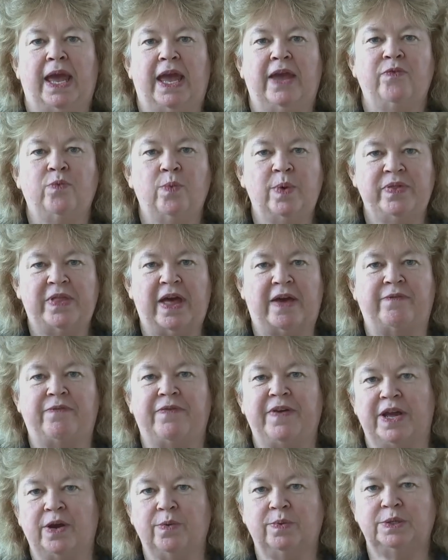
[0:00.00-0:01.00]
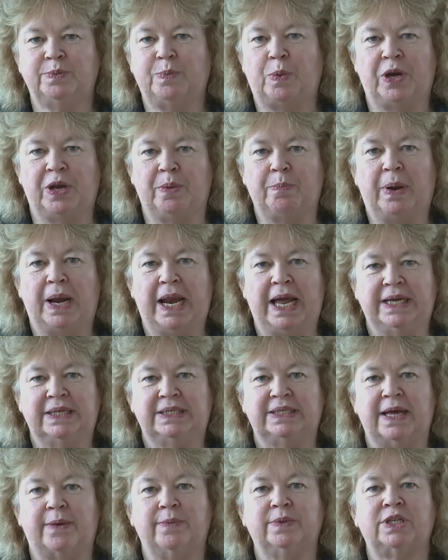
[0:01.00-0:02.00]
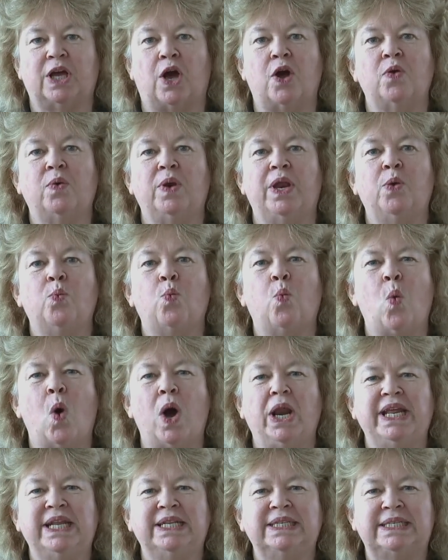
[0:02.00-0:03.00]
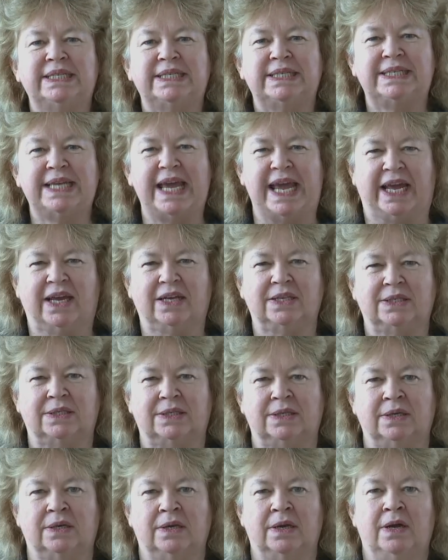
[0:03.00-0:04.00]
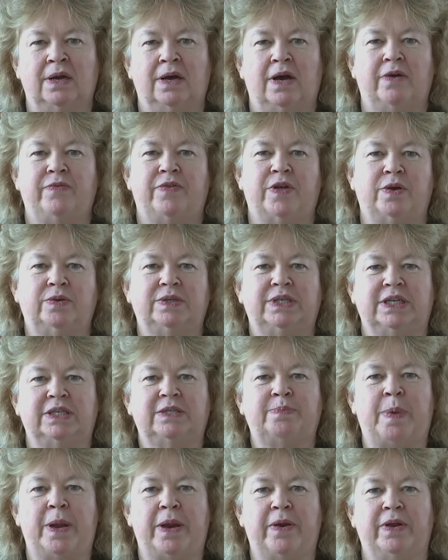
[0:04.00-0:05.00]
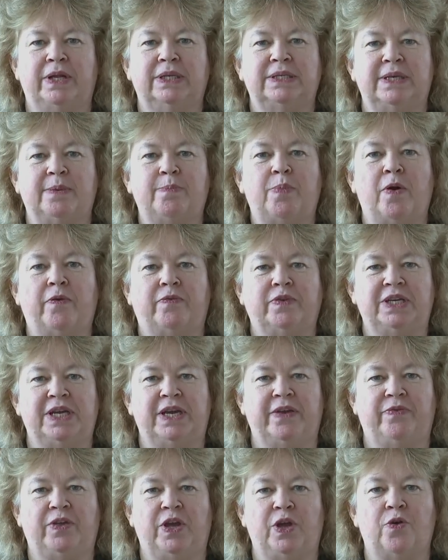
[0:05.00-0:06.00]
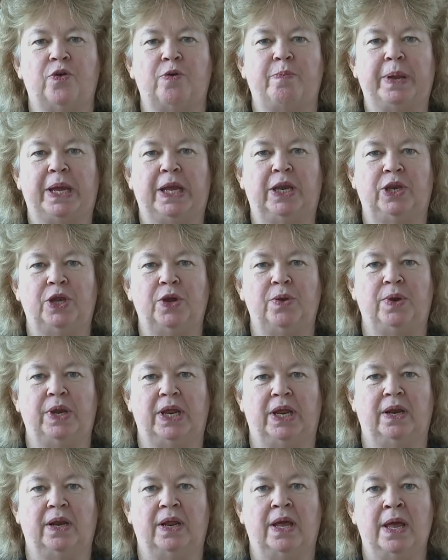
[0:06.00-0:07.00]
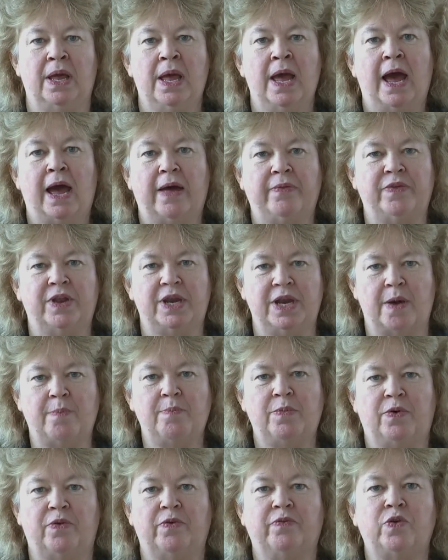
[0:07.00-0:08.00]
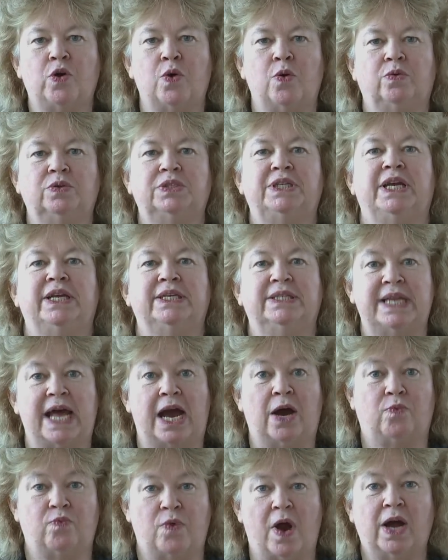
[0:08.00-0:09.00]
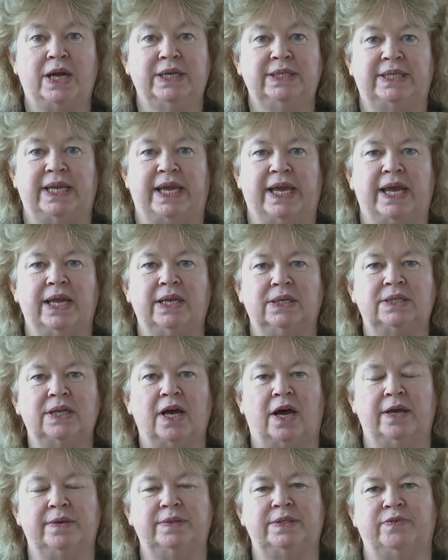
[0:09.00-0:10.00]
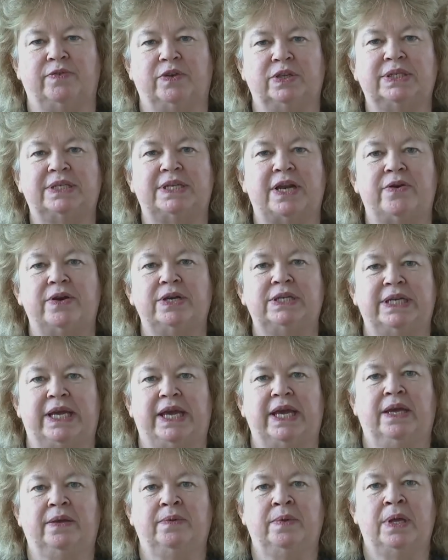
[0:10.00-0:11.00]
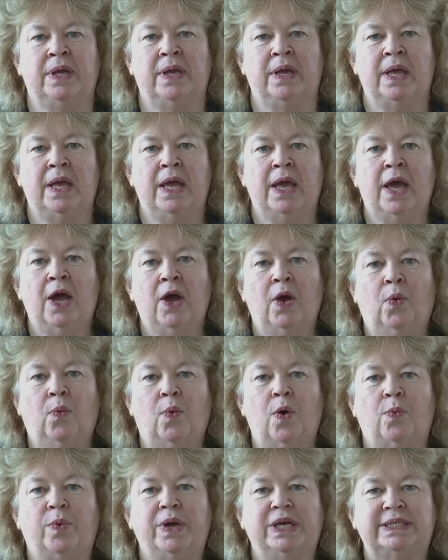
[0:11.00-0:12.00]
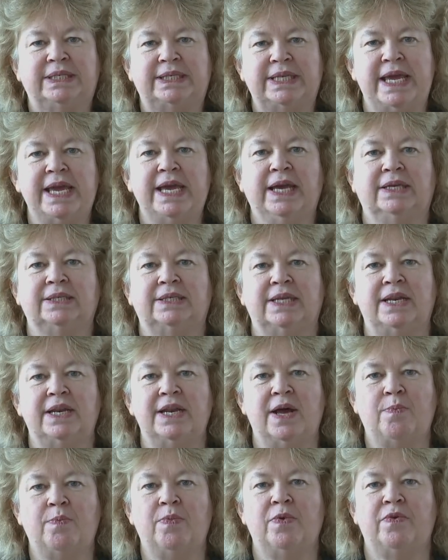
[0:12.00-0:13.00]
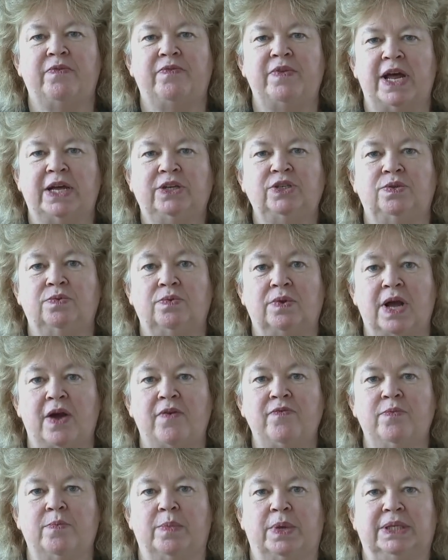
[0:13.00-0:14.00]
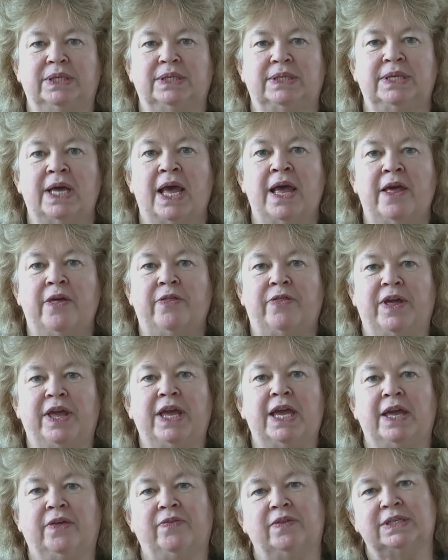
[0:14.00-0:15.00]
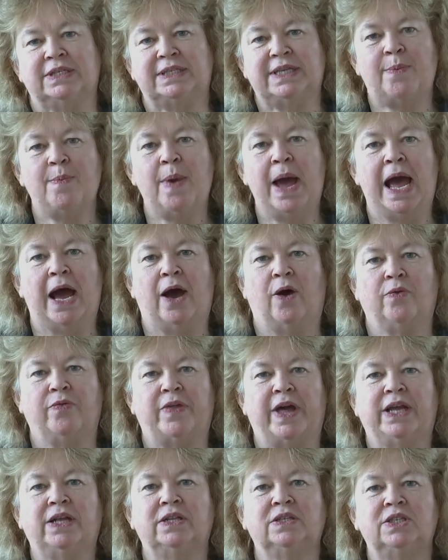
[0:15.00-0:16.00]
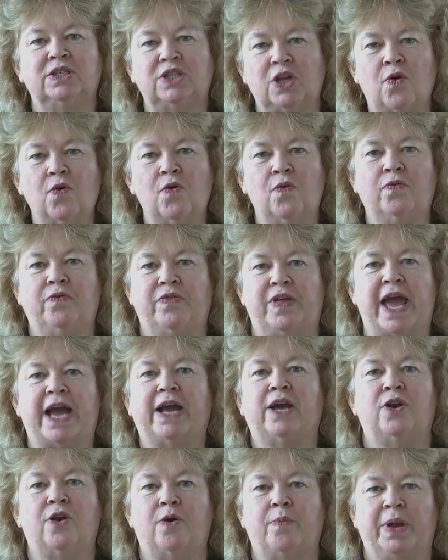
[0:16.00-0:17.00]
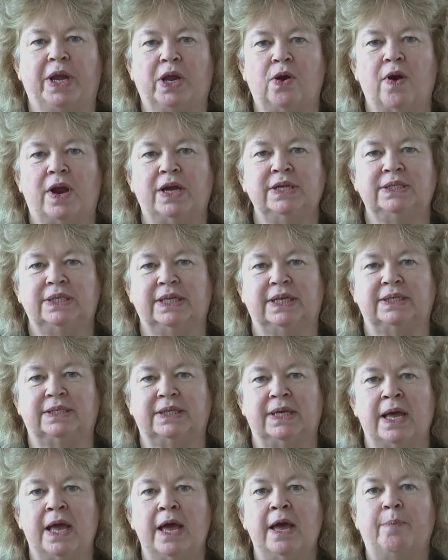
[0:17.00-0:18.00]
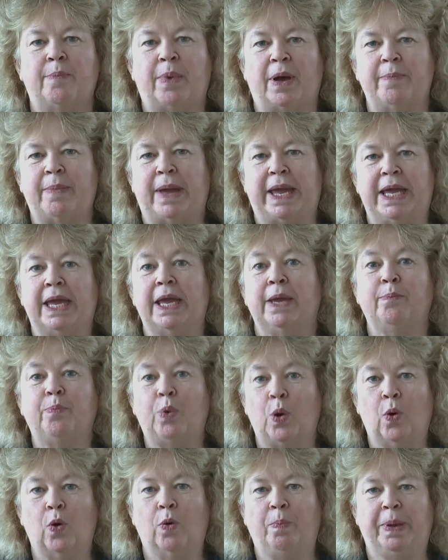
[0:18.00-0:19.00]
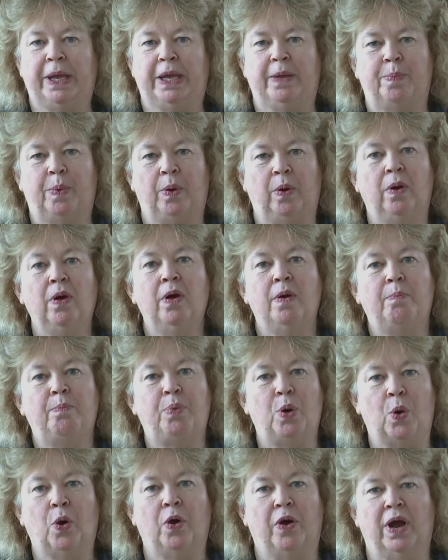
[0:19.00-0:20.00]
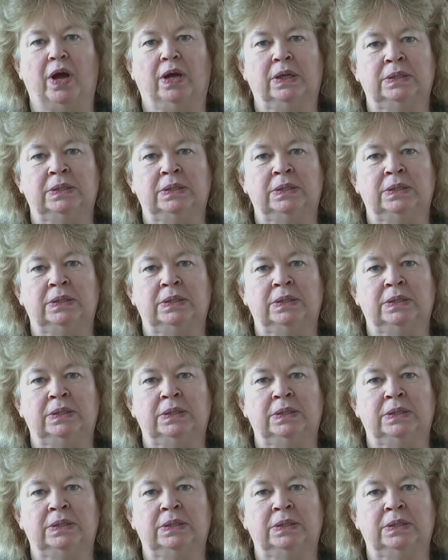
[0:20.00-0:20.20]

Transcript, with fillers: Even when that figure was put in place, that was only one in six of those experiencing poverty in the European Union. And the number, of course, is now rising in times of austerity. What we're seeing is a number of national governments thinking that somehow they can solve the economic crisis by making poor people poorer.